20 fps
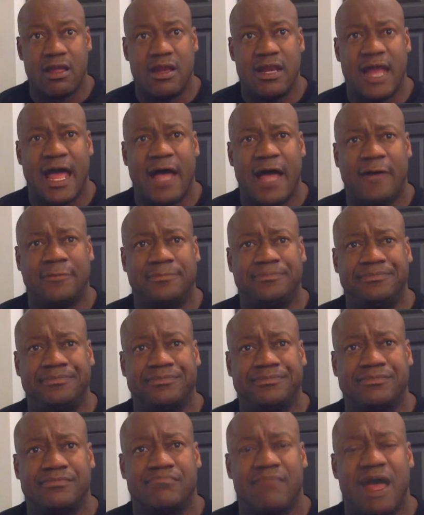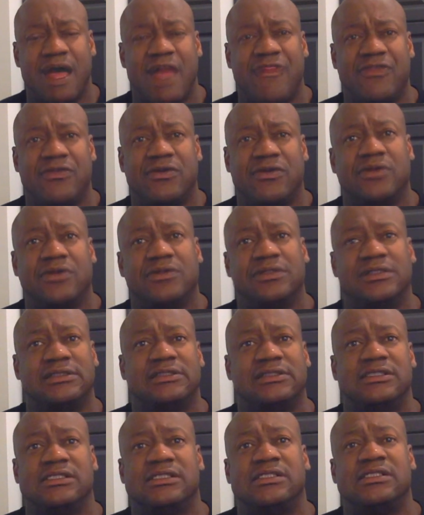Now, my theory on
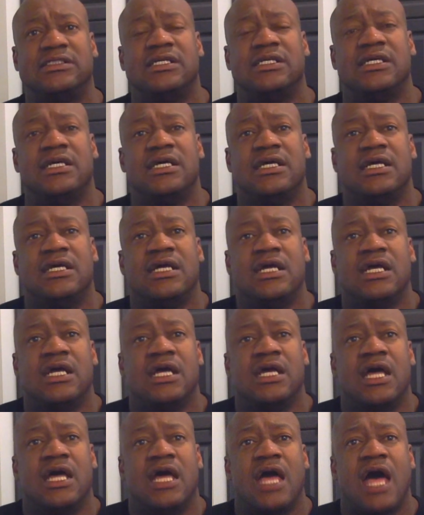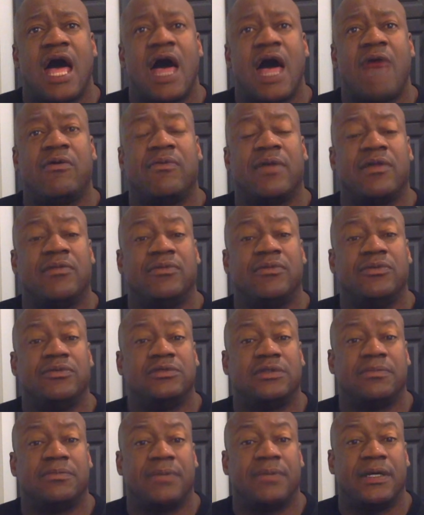this is I would rather
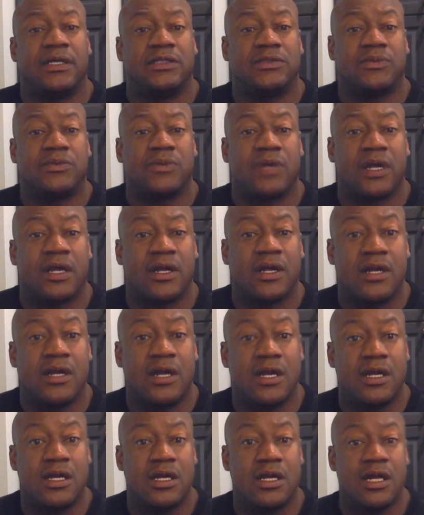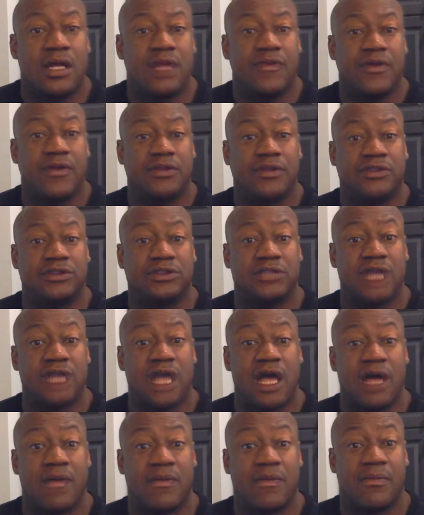move someplace where there's a
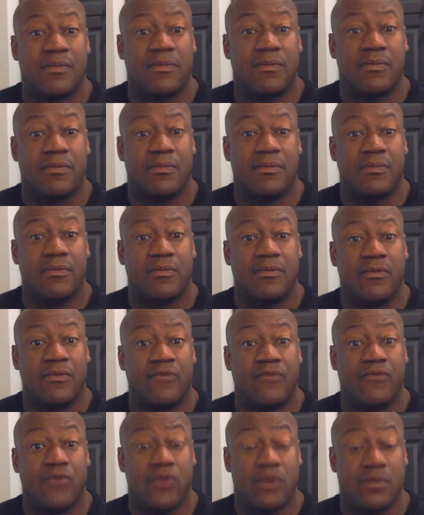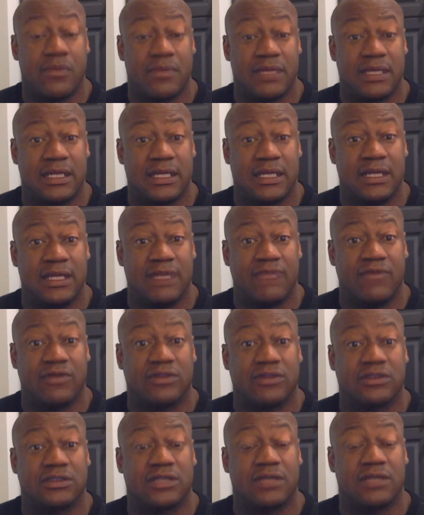job for me
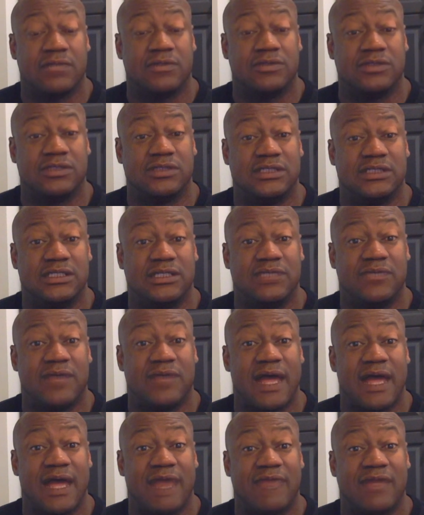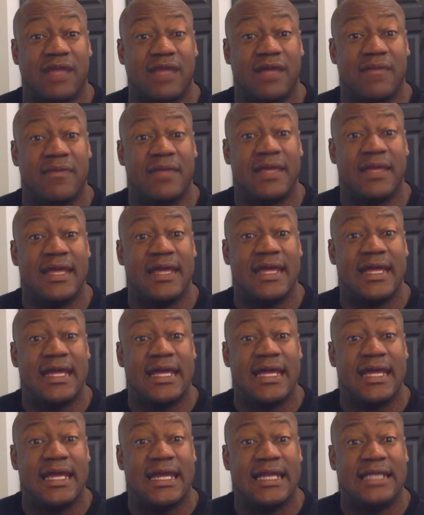versus coming to a city where I have to come
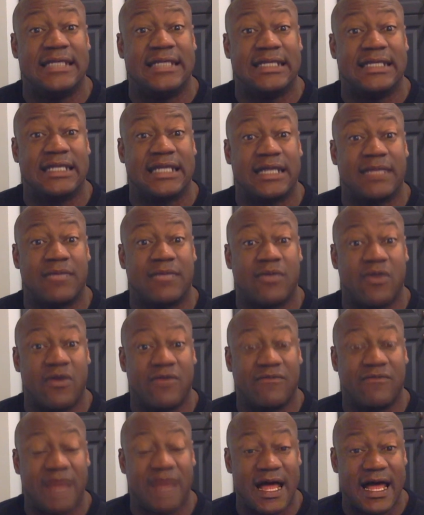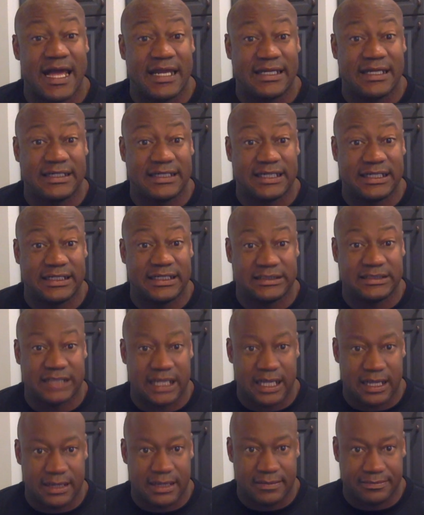and dig up or find a
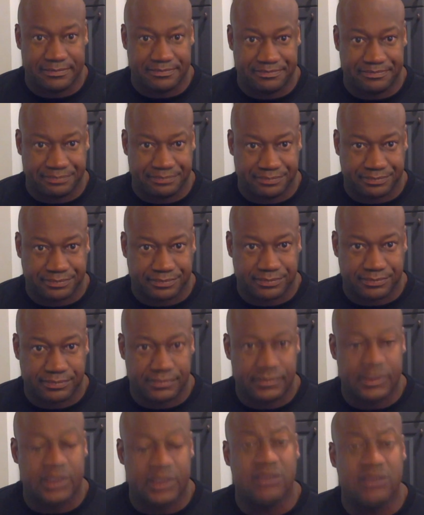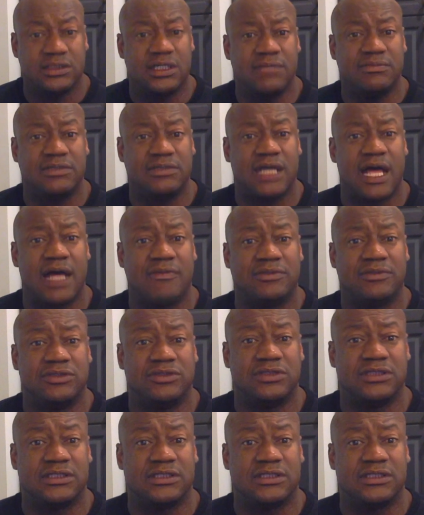job. Some places